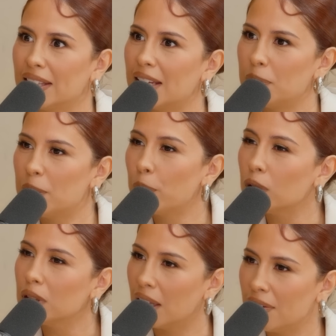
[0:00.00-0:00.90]
Like
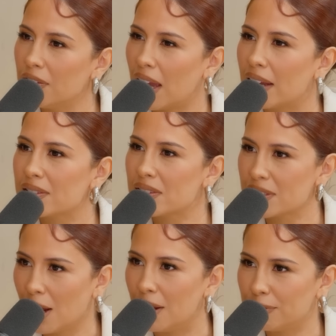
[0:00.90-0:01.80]
people love that
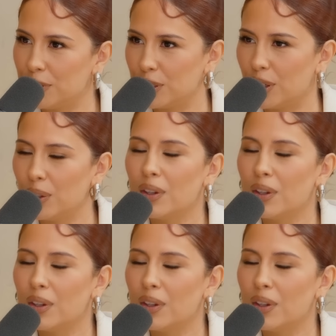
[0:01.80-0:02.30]
stuff, you know?